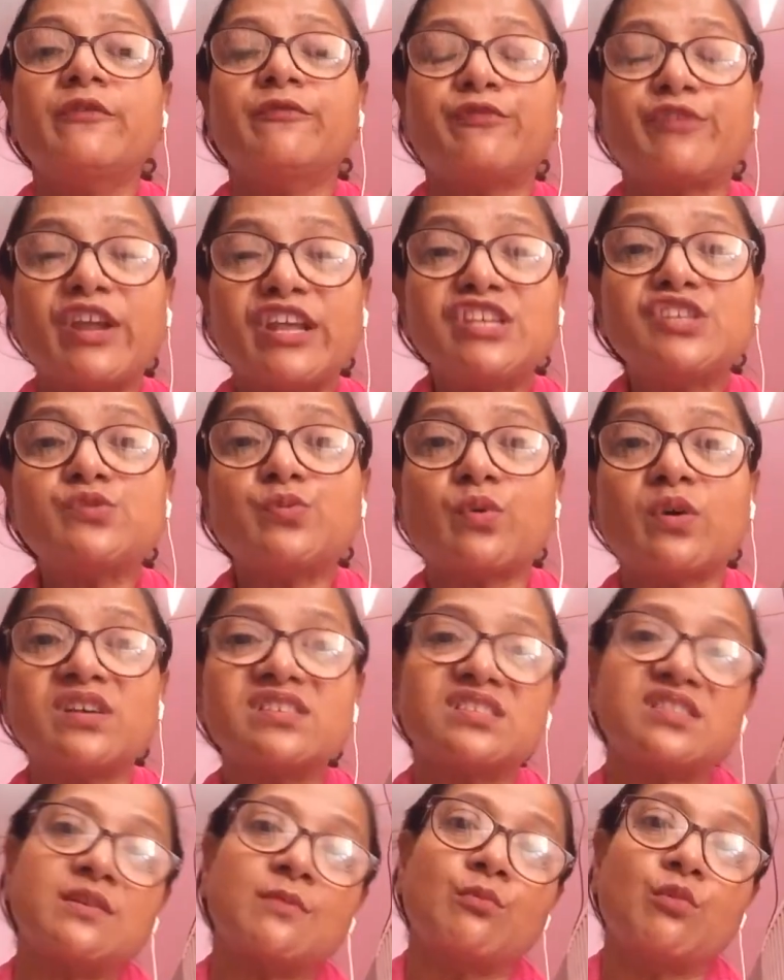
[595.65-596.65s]
French
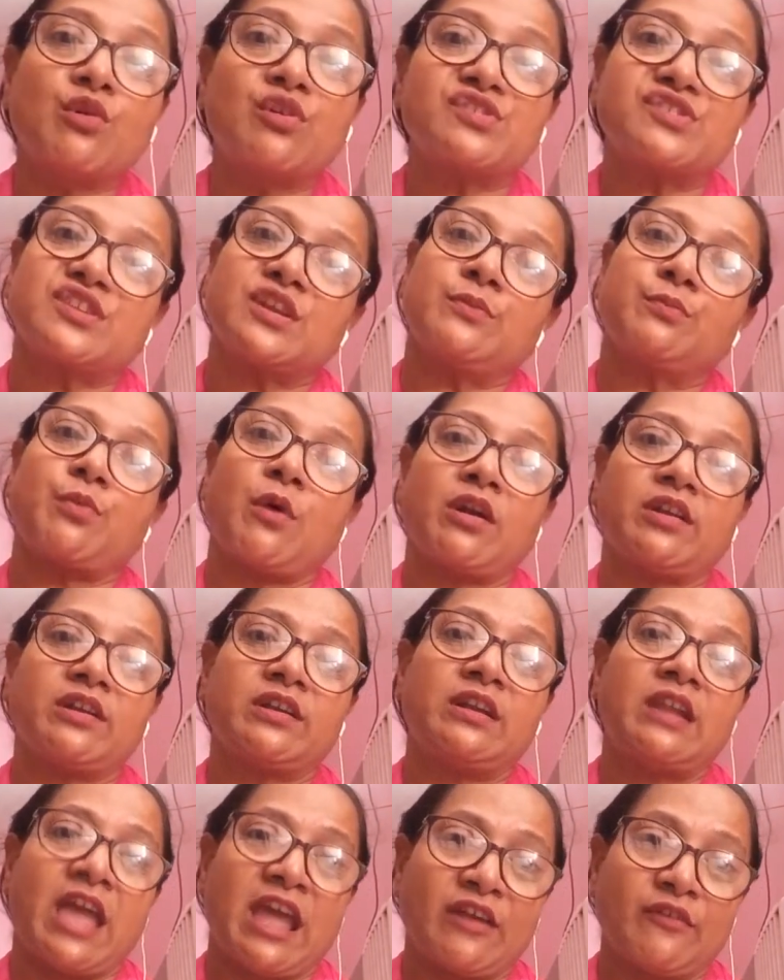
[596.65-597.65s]
was the most
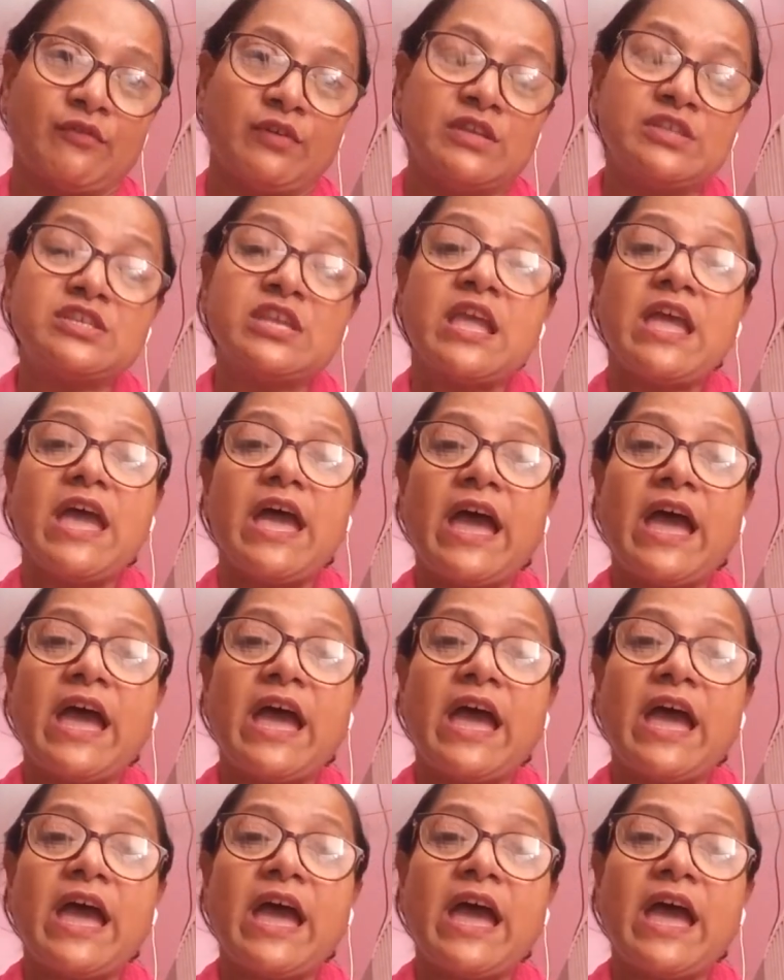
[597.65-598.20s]
important language,